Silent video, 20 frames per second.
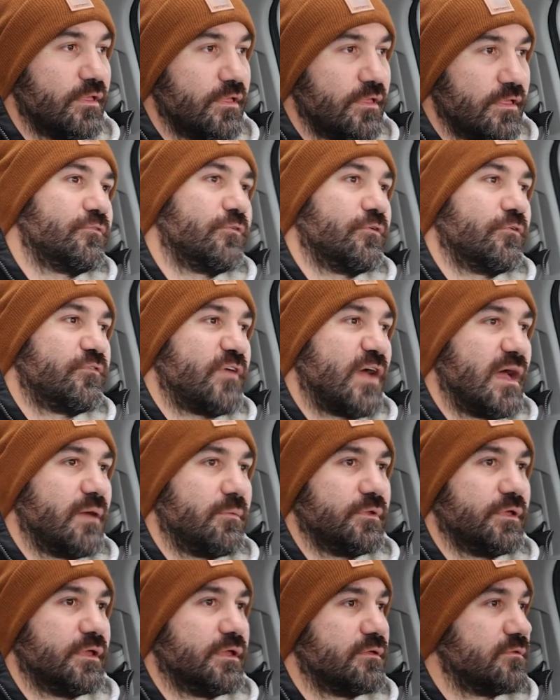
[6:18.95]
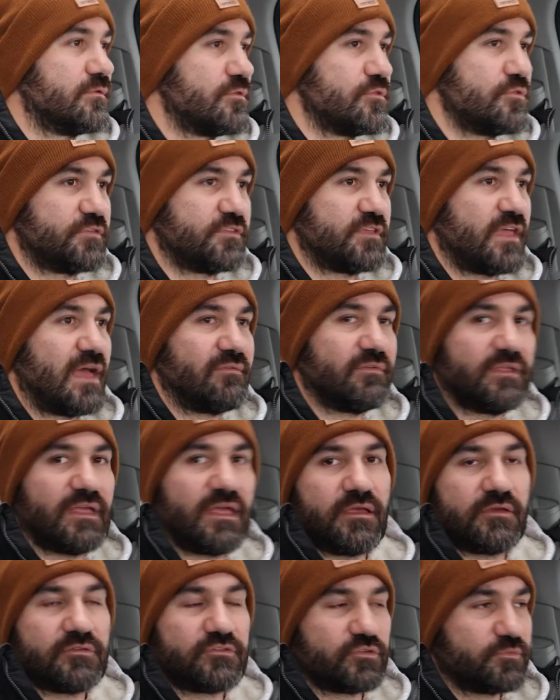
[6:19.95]
the full family, just having
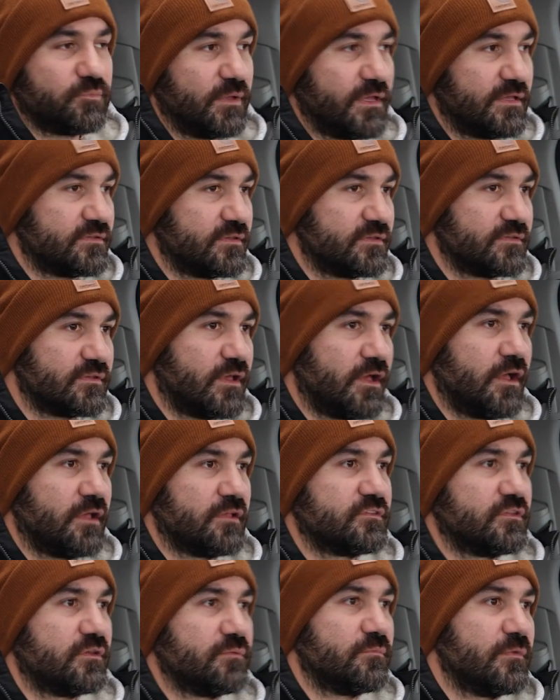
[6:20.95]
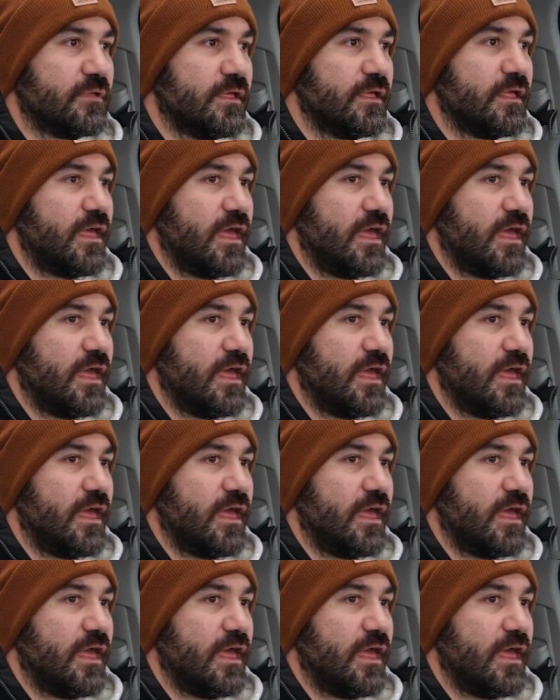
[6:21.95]
that extra space is awesome.